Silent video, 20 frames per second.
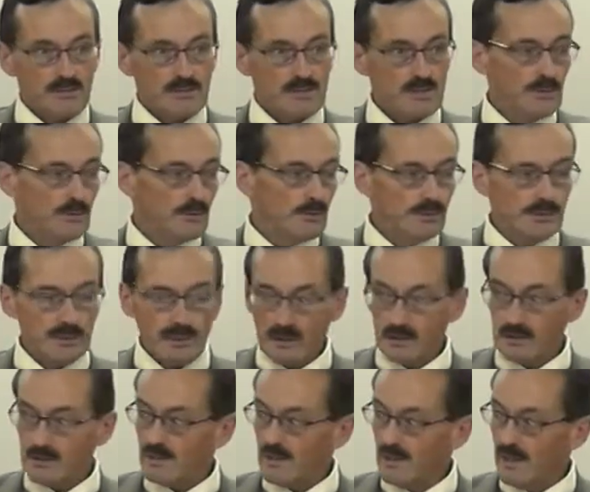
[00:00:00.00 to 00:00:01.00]
soon it
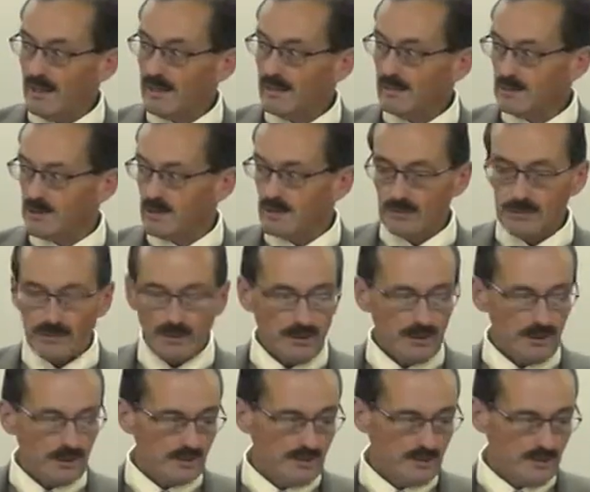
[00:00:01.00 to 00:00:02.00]
looks like,
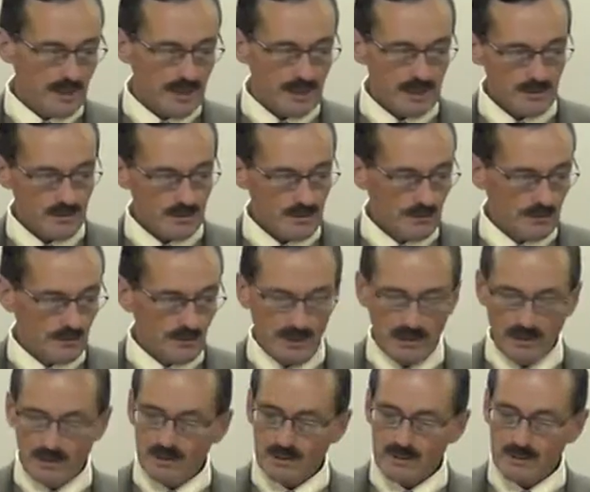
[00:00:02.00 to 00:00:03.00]
sooner and sooner
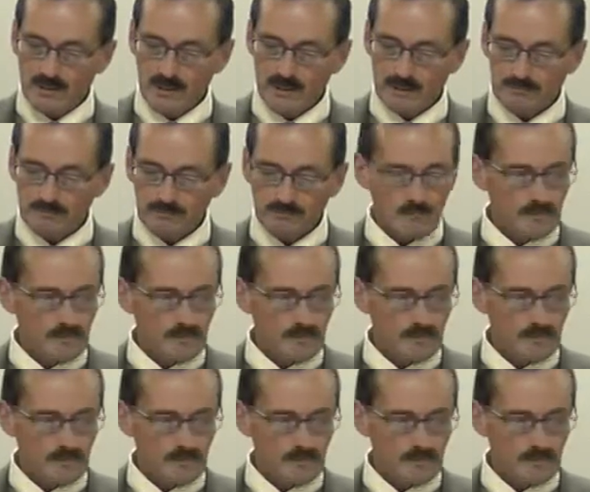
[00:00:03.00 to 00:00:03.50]
it looks like.